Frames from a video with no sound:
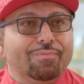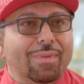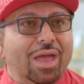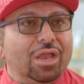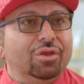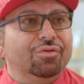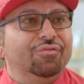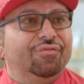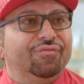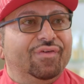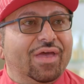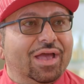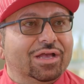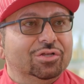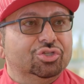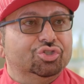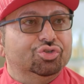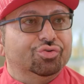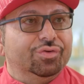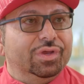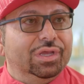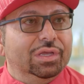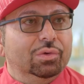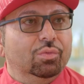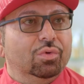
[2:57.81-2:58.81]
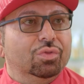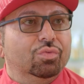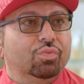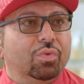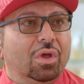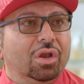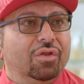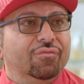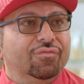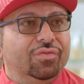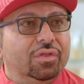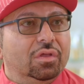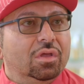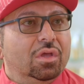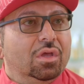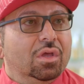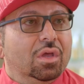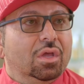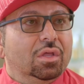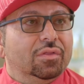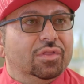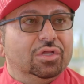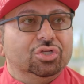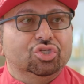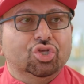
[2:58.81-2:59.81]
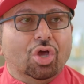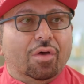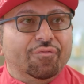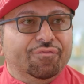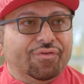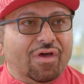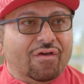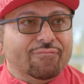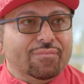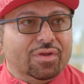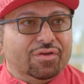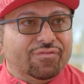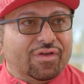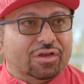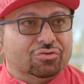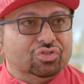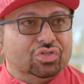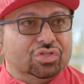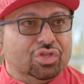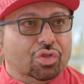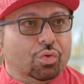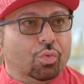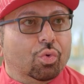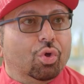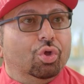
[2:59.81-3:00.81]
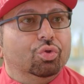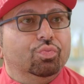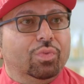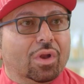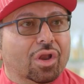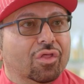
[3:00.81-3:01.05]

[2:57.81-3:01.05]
manufacturing with one of the top 5 manufacturers in the world.